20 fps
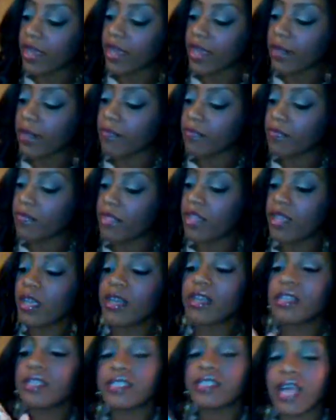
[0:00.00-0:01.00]
packet,
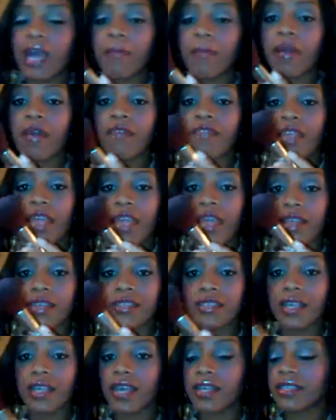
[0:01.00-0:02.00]
tap off the
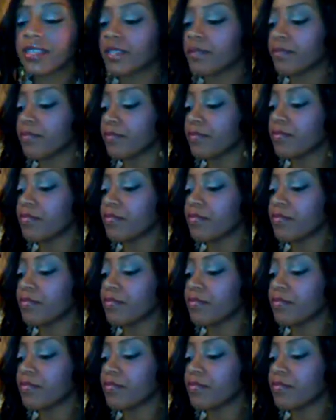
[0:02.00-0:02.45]
excess,